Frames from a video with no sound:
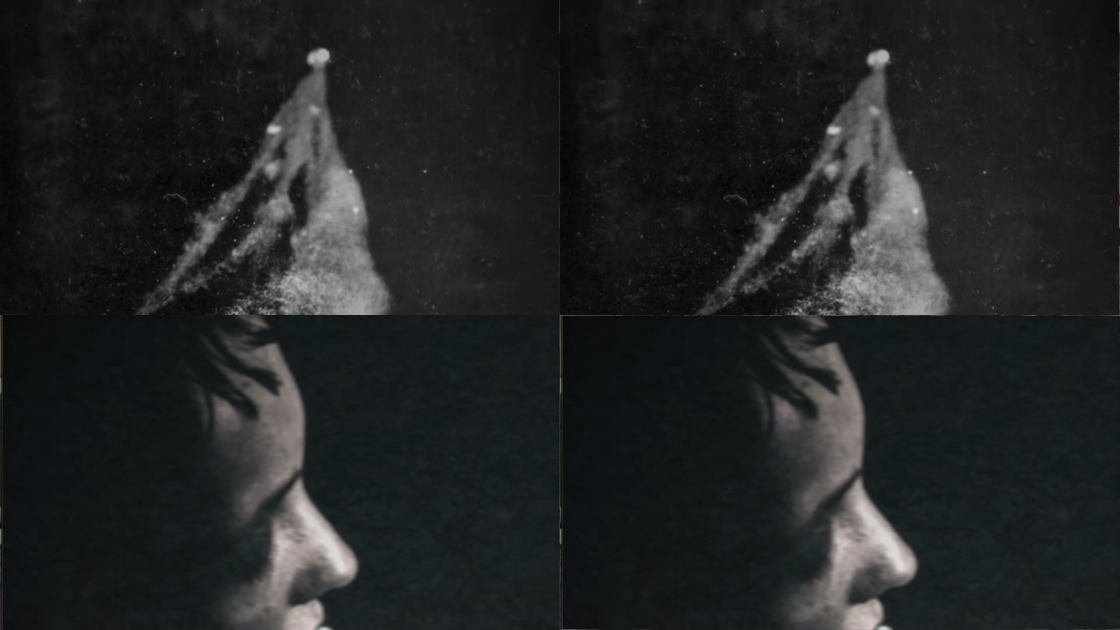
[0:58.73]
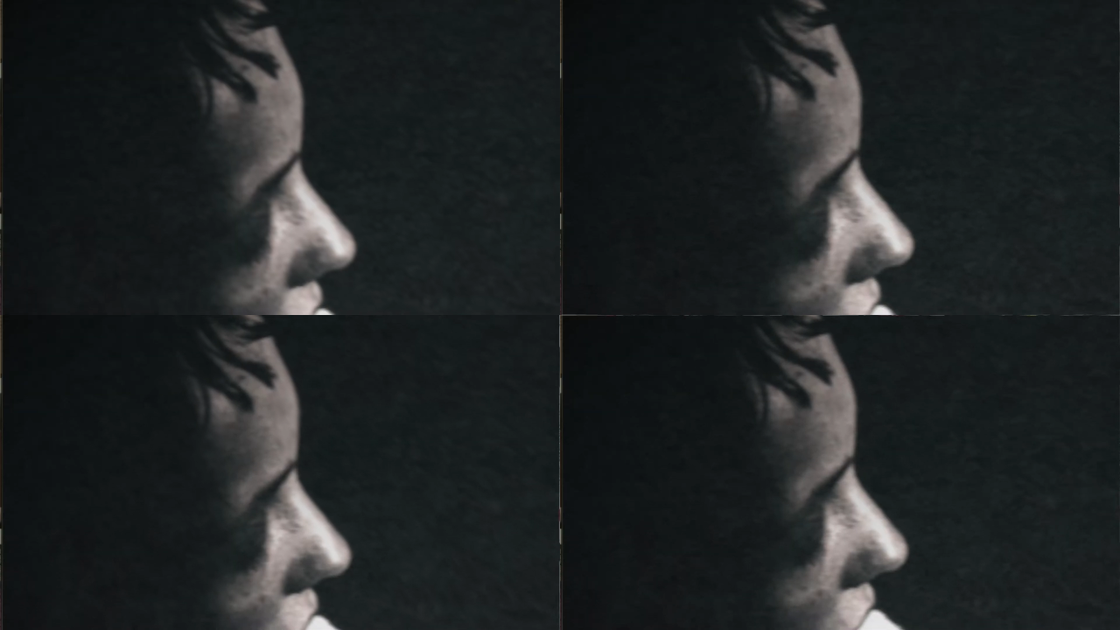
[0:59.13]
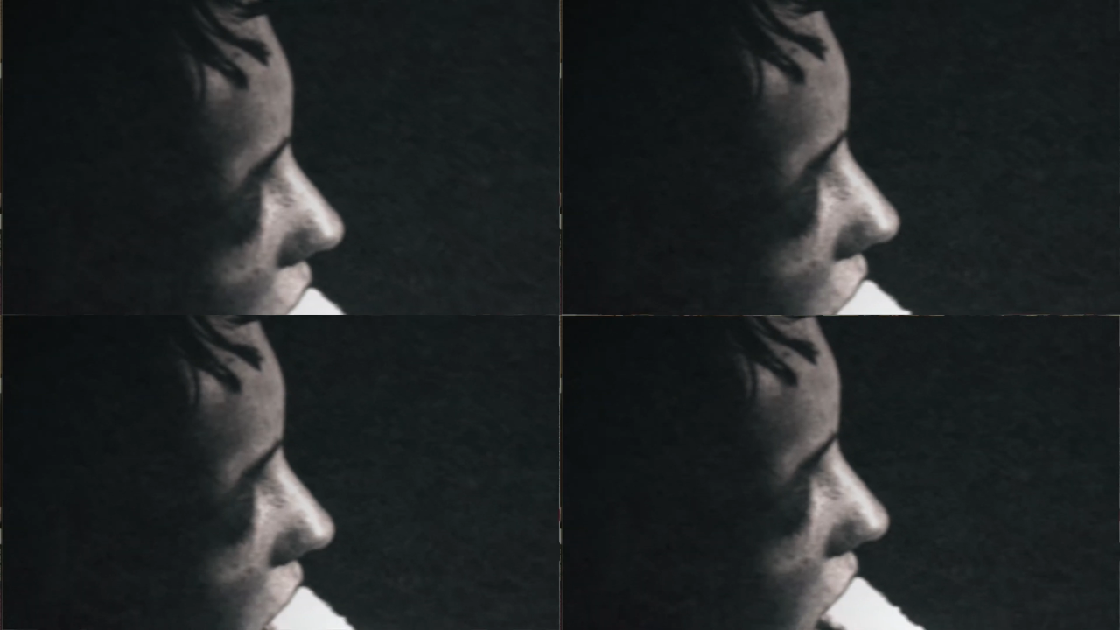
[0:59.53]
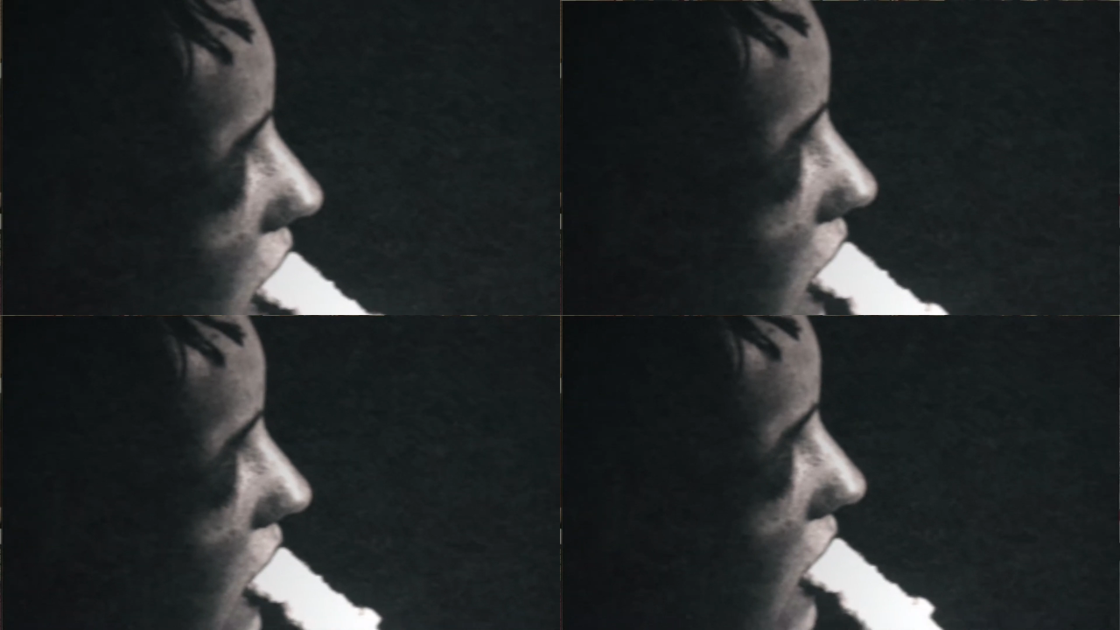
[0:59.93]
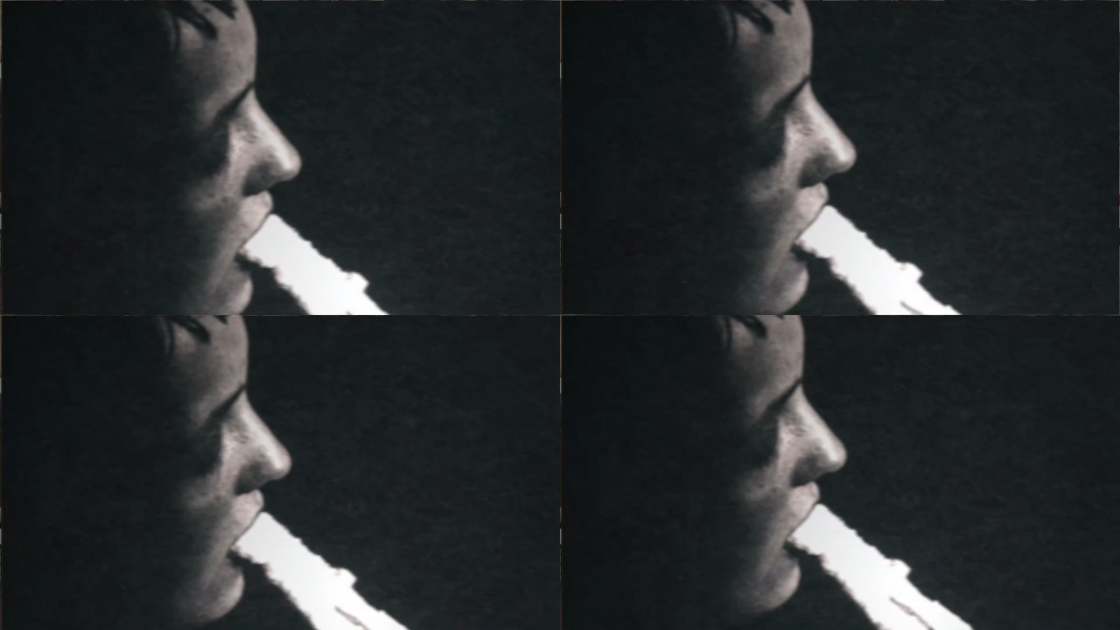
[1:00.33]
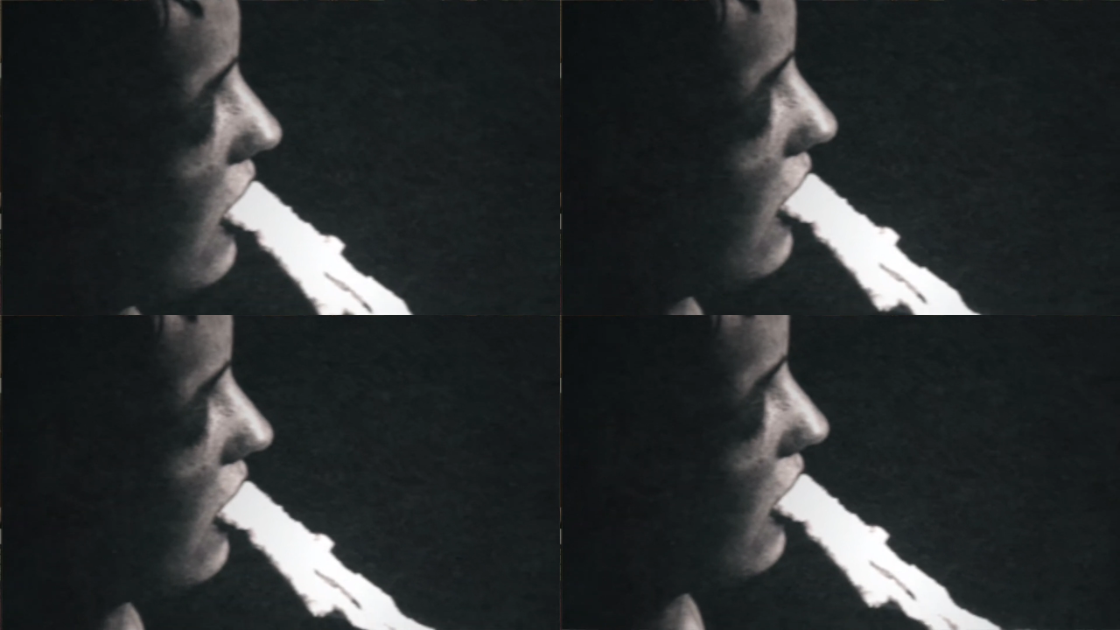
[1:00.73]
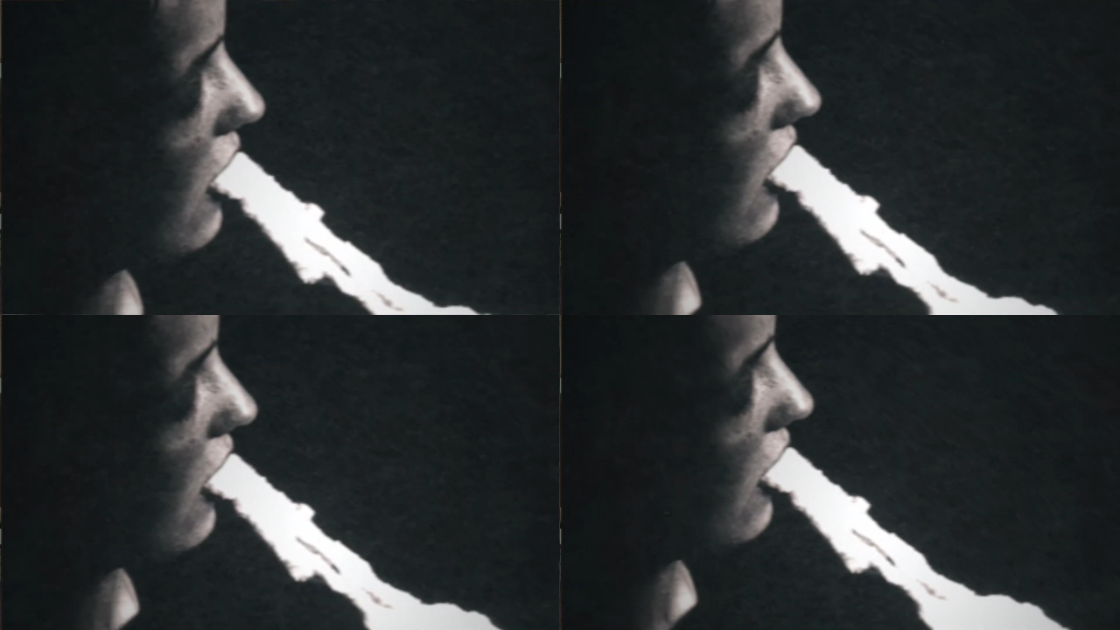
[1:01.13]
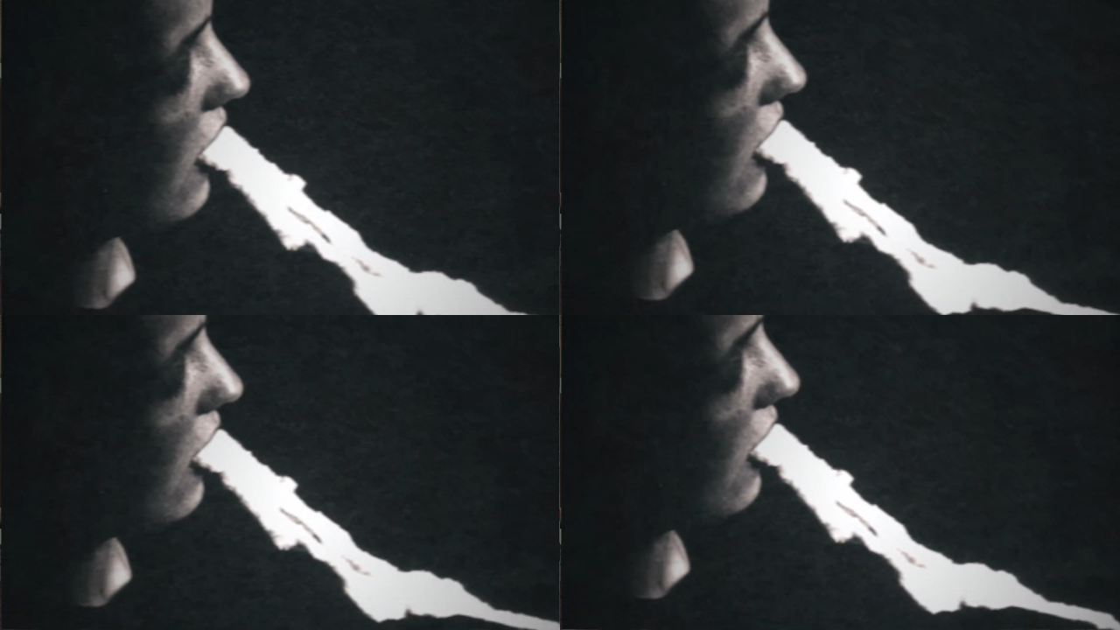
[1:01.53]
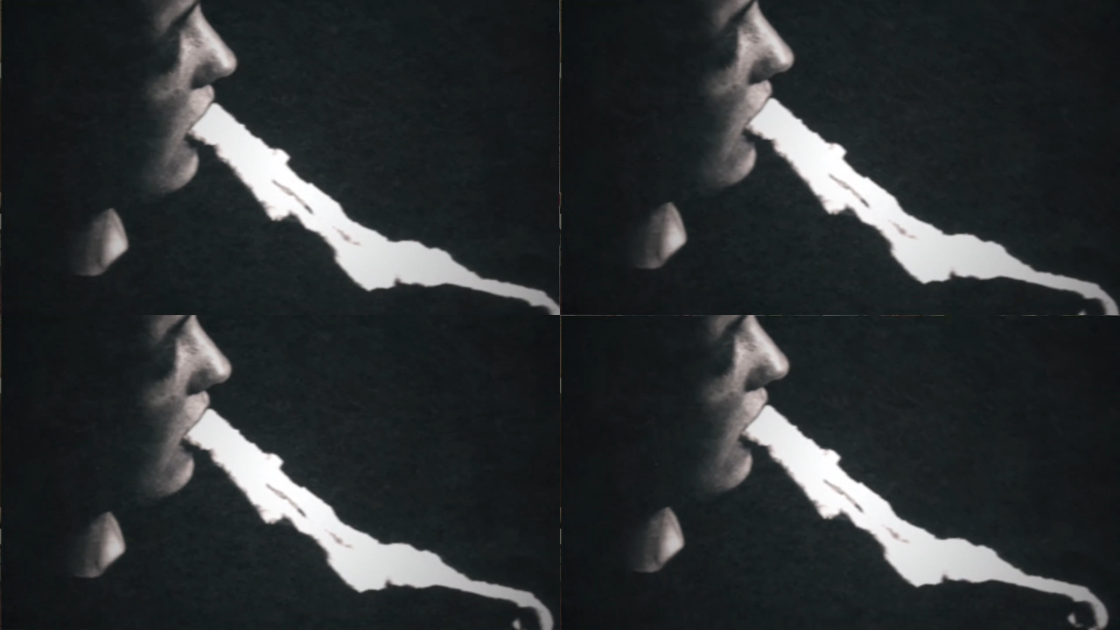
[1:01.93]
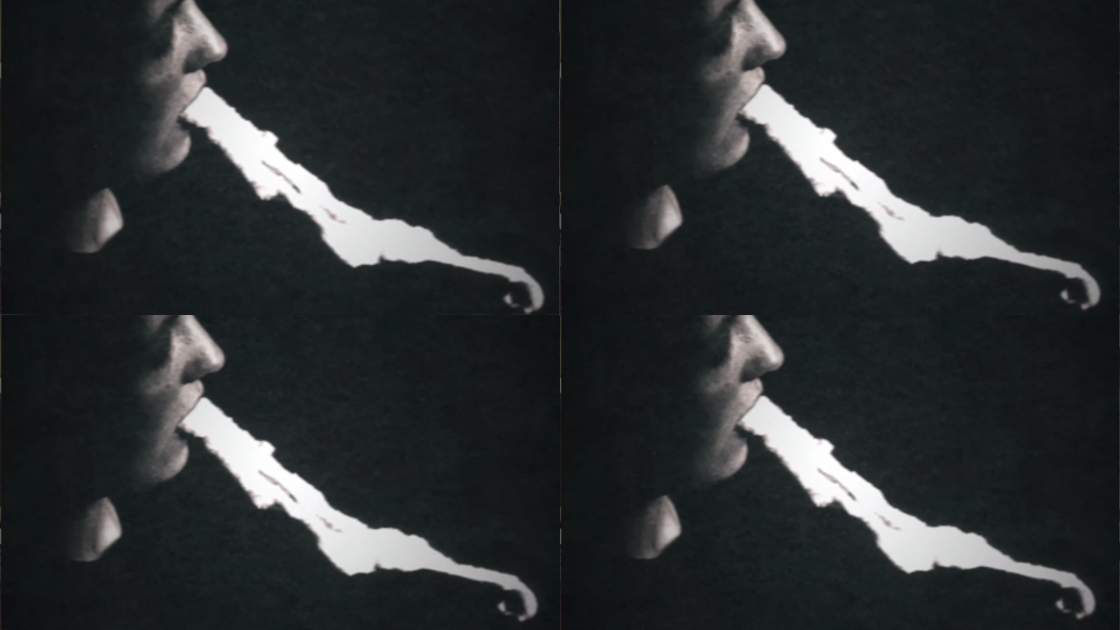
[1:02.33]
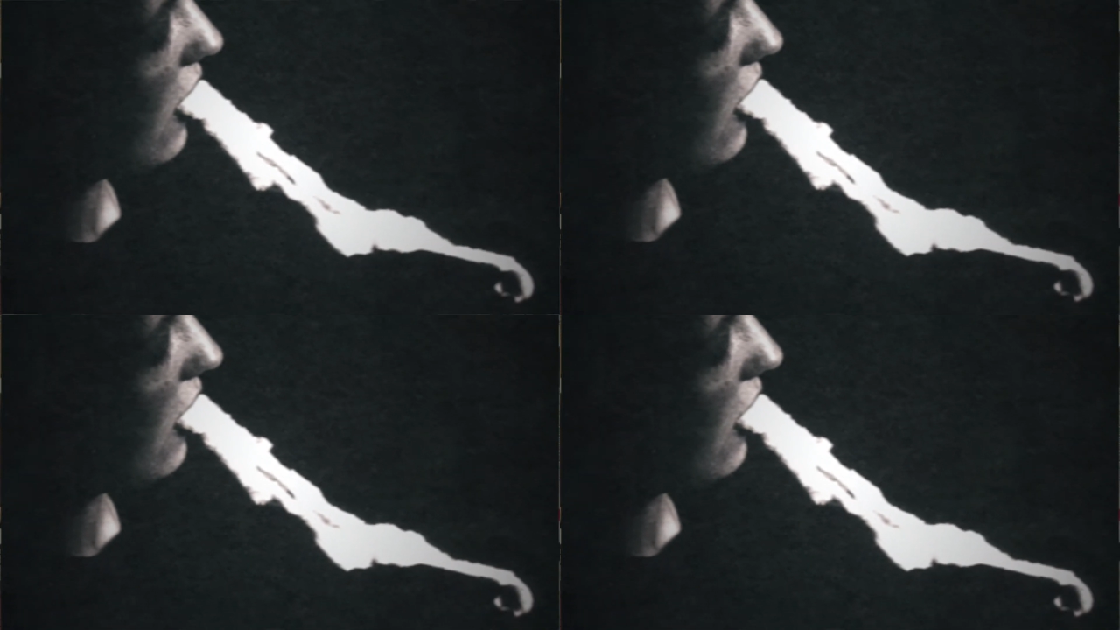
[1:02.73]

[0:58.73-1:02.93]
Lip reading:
Nobody's mouth can be seen.